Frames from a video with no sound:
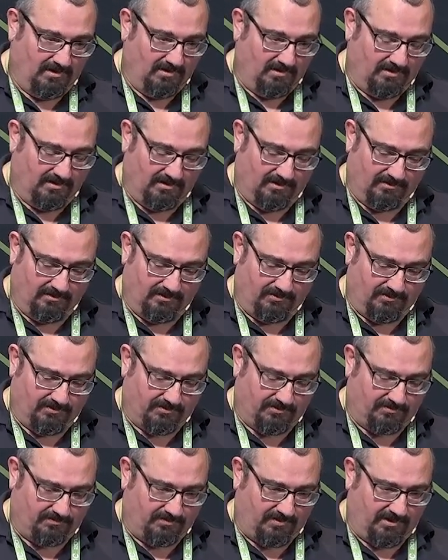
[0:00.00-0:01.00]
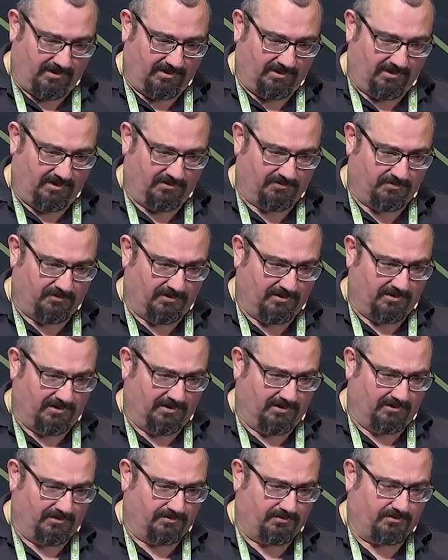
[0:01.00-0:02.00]
know, it just kind of is what it
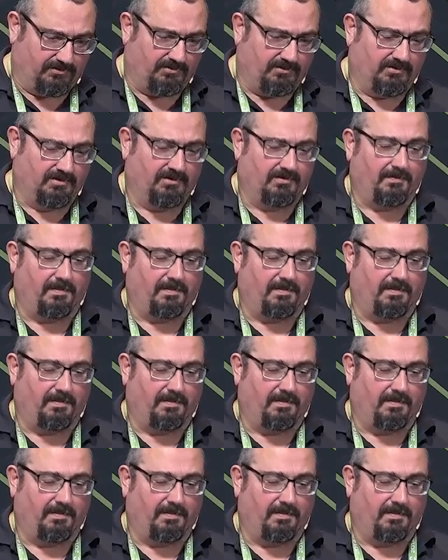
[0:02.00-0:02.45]
is.